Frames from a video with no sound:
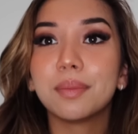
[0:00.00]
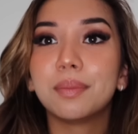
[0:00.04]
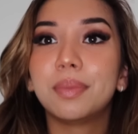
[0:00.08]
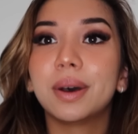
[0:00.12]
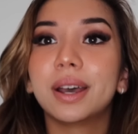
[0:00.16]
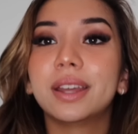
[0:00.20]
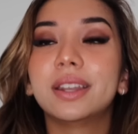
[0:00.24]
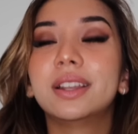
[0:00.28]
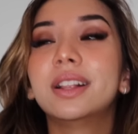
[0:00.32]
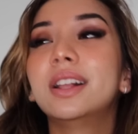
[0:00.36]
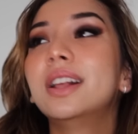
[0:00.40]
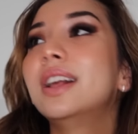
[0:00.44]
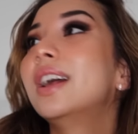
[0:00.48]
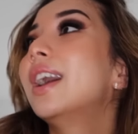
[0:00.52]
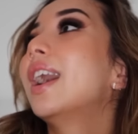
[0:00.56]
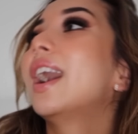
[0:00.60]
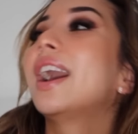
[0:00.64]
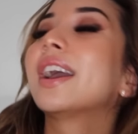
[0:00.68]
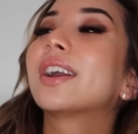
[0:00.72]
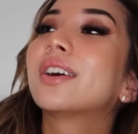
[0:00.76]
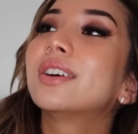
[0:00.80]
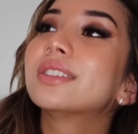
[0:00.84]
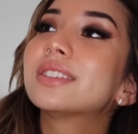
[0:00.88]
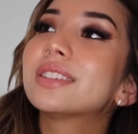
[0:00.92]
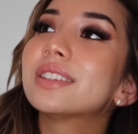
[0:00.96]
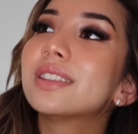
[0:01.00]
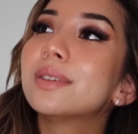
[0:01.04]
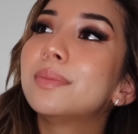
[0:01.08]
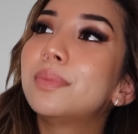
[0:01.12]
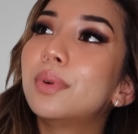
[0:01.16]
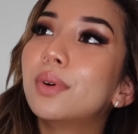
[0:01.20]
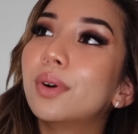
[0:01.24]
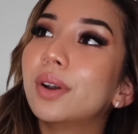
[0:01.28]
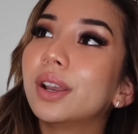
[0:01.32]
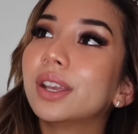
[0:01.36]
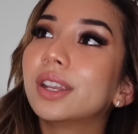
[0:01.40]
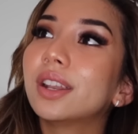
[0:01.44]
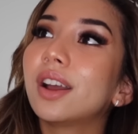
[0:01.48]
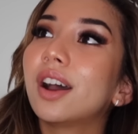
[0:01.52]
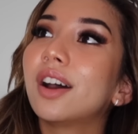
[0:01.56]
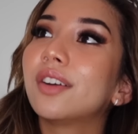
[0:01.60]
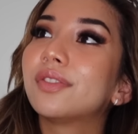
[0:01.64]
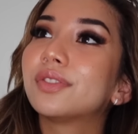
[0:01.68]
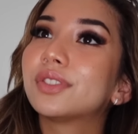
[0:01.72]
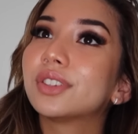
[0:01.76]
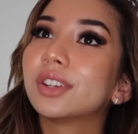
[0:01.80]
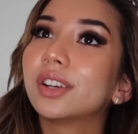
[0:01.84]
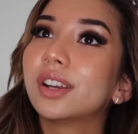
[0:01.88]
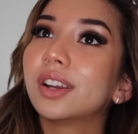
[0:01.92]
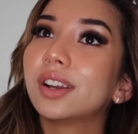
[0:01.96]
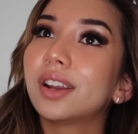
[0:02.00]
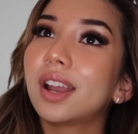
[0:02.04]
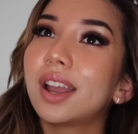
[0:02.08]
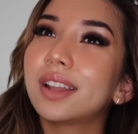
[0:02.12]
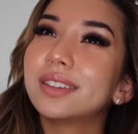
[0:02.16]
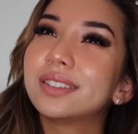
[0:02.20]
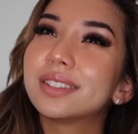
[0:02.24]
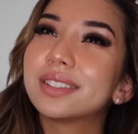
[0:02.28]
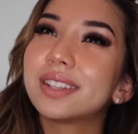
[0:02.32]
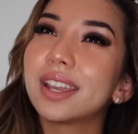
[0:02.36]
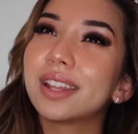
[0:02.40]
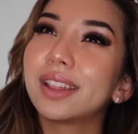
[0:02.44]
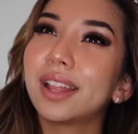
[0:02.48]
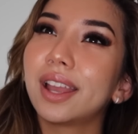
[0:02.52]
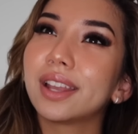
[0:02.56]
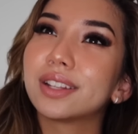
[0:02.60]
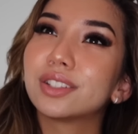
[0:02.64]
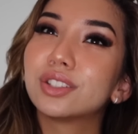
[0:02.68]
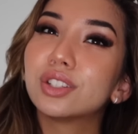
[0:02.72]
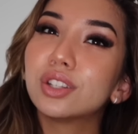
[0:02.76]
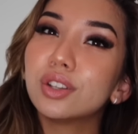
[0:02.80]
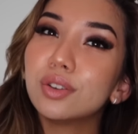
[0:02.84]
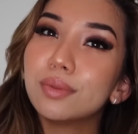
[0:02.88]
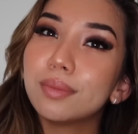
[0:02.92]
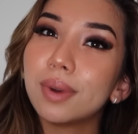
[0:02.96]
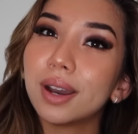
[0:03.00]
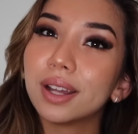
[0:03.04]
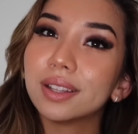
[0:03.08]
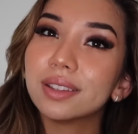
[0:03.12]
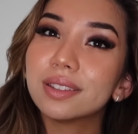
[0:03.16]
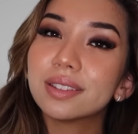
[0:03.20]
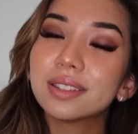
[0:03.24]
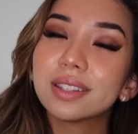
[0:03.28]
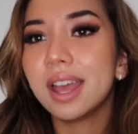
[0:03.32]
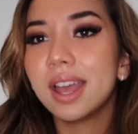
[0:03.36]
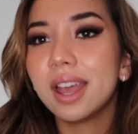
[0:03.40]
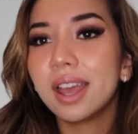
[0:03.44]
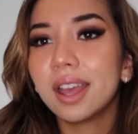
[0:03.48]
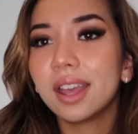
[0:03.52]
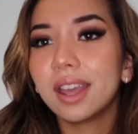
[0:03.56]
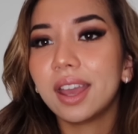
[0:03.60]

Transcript: But I got to the point after, I'd say like 2 months,